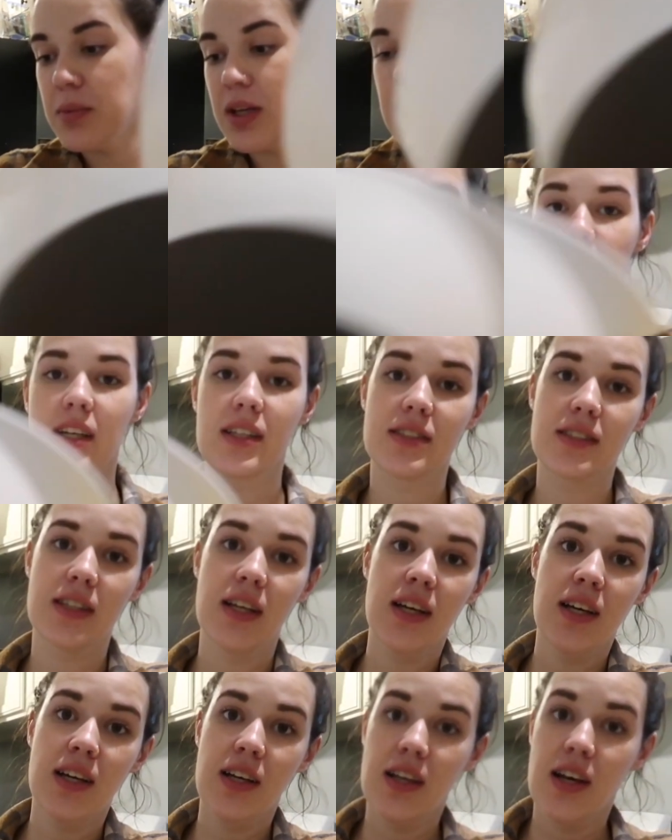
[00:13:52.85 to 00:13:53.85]
It takes
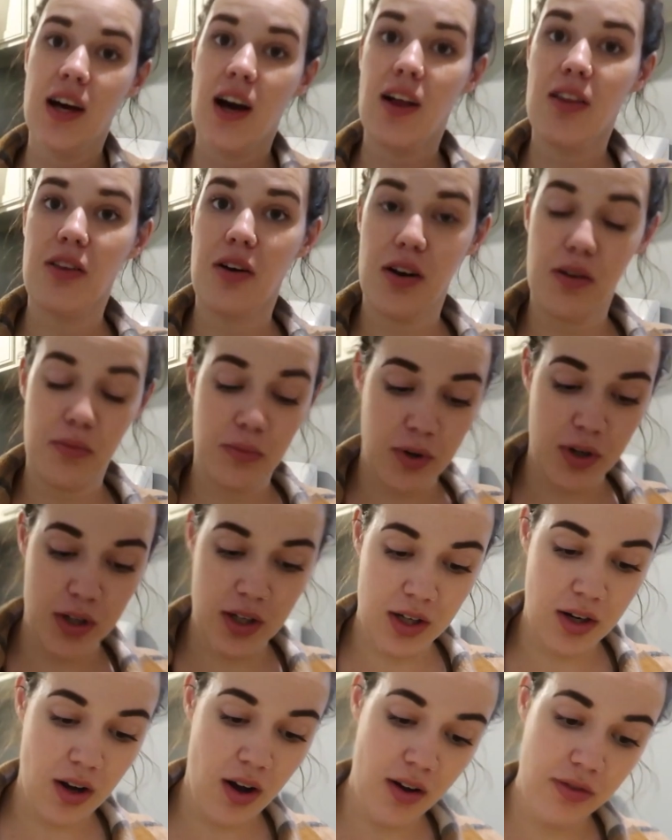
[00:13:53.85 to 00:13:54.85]
a lot of
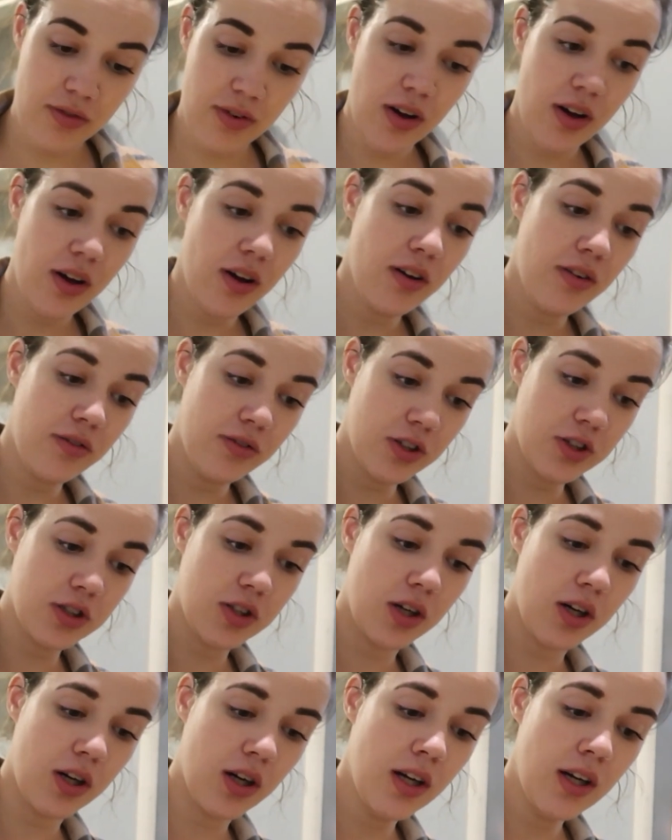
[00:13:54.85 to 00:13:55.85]
burden off for
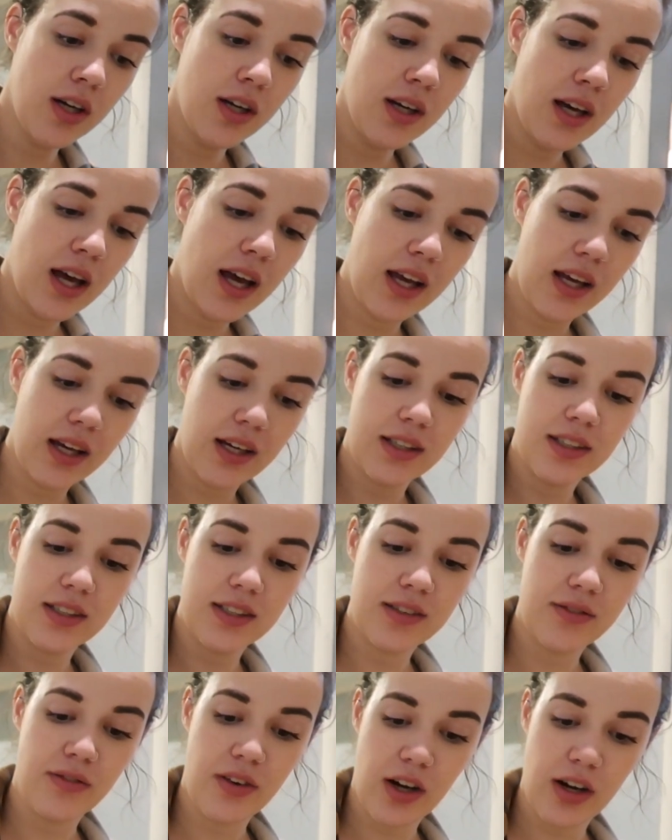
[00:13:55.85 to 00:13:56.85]
sure, and
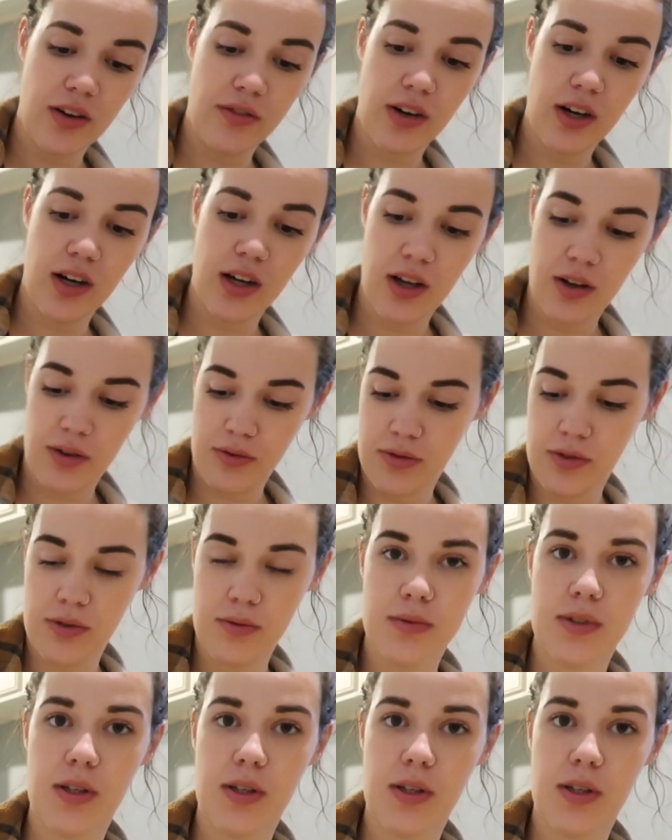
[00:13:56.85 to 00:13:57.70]
it's very helpful.